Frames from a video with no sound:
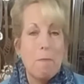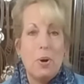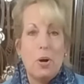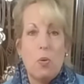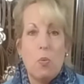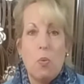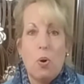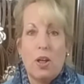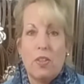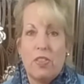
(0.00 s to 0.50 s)

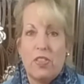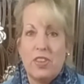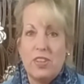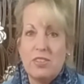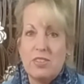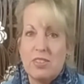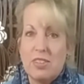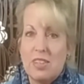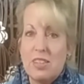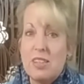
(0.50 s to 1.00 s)
But what
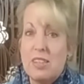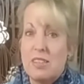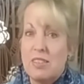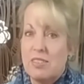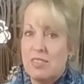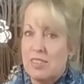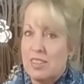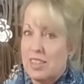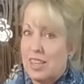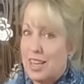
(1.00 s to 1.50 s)
this
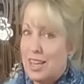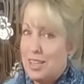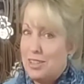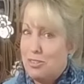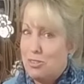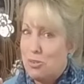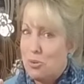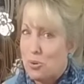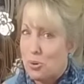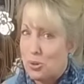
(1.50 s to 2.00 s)
is, in
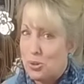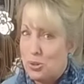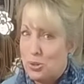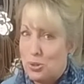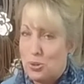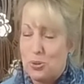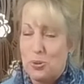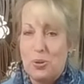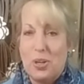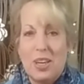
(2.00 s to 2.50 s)
case you're
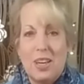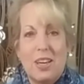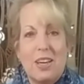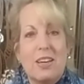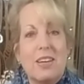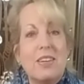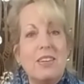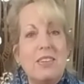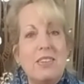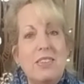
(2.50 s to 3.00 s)
new,
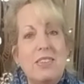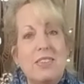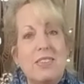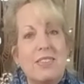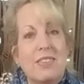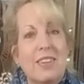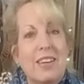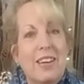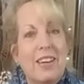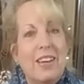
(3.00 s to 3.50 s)

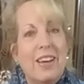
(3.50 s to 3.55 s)
is